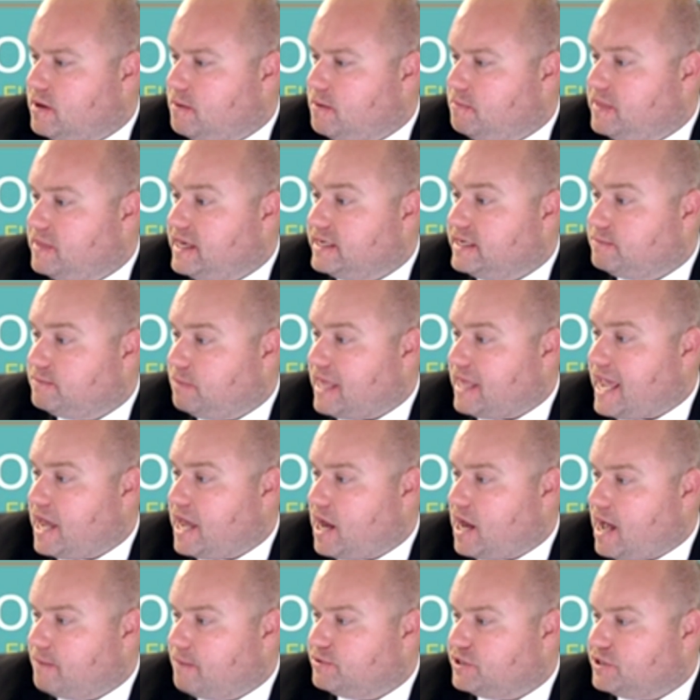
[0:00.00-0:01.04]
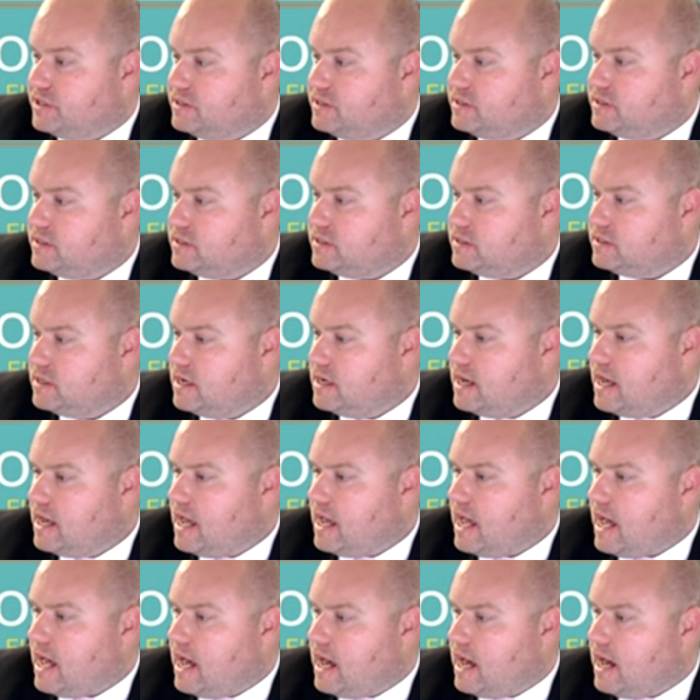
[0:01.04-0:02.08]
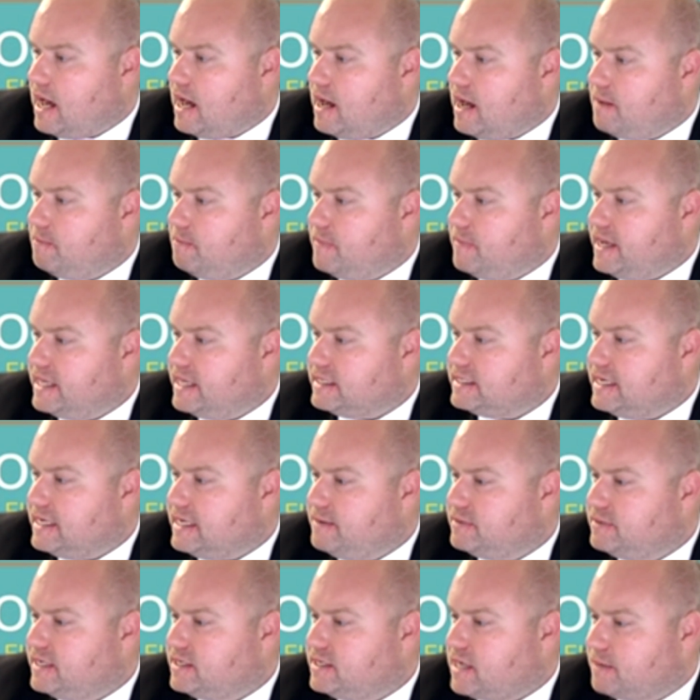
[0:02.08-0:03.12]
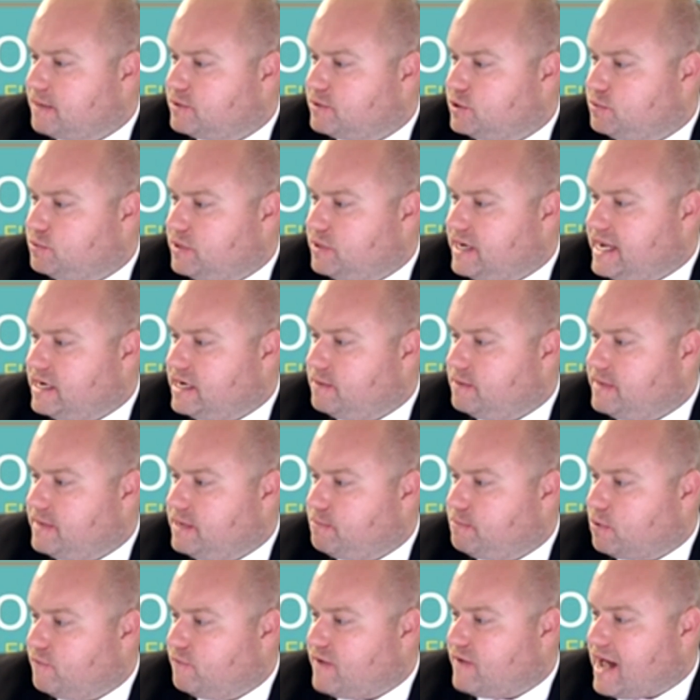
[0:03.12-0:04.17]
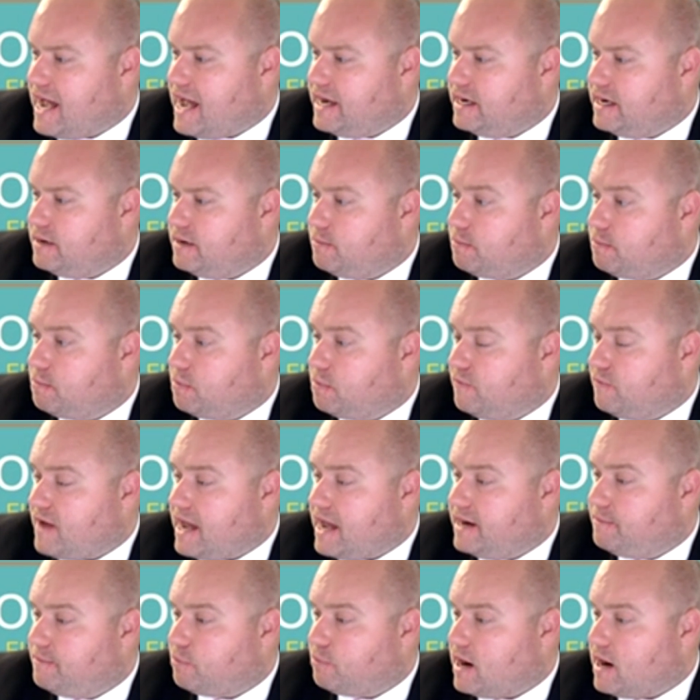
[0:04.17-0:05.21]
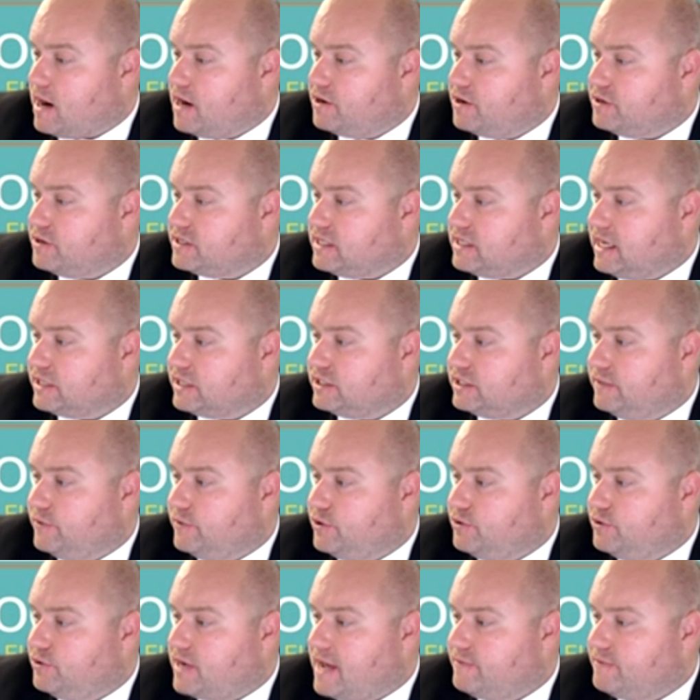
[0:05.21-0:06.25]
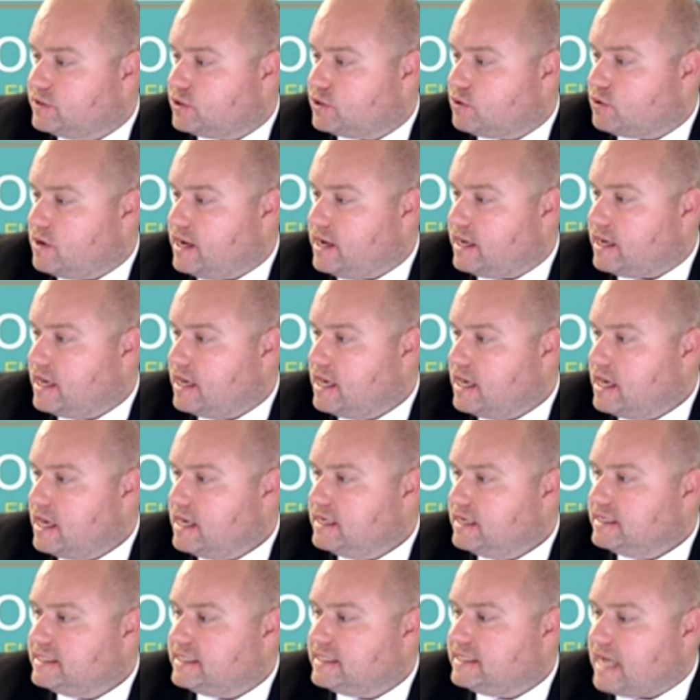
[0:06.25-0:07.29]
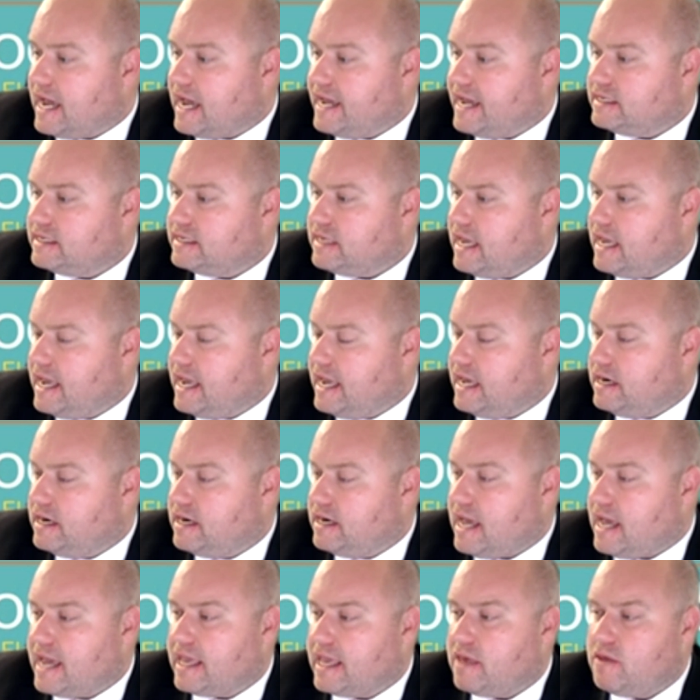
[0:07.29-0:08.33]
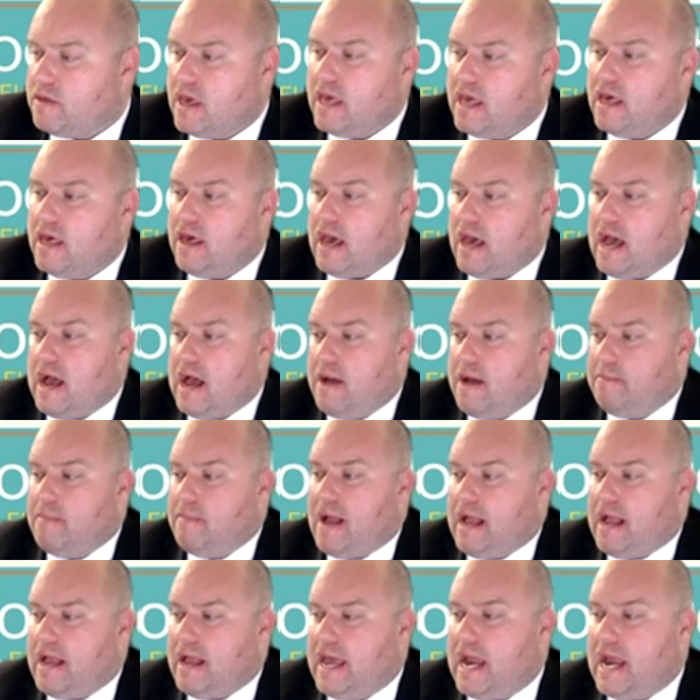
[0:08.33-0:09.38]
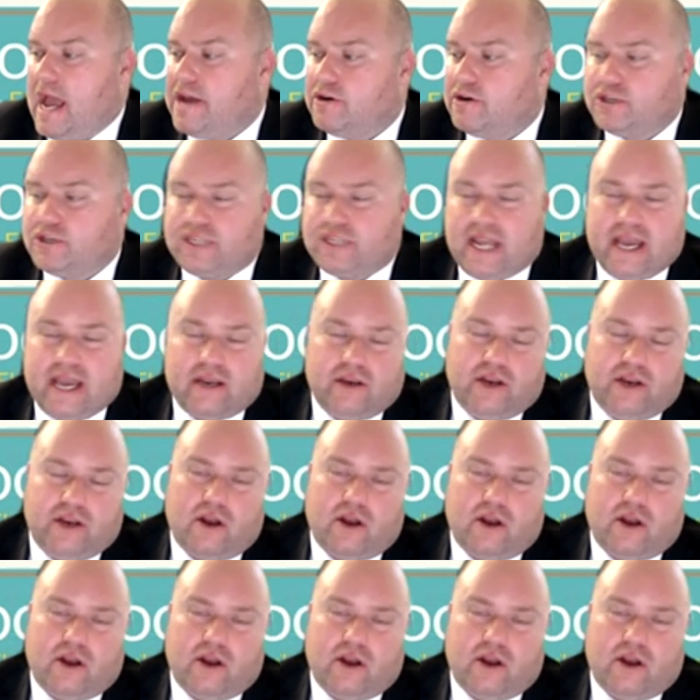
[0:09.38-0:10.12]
these plan options. It seems these options would need to be provided prior to selection of a new Davis Creek site. And I understand,